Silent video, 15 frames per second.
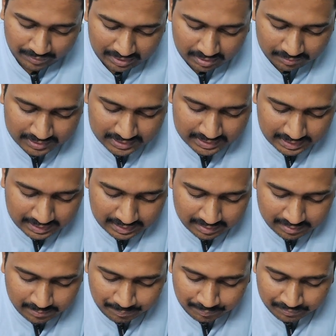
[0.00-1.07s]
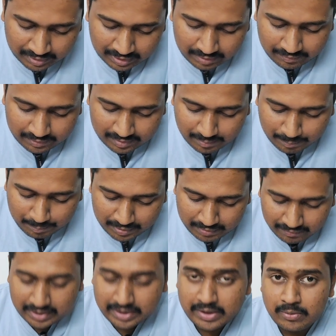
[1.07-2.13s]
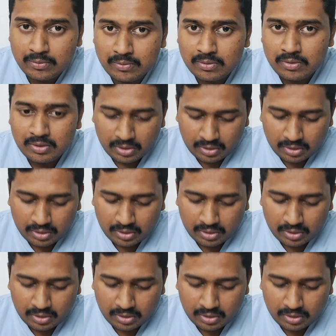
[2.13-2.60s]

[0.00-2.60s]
And the first thing is, if it is a PYQ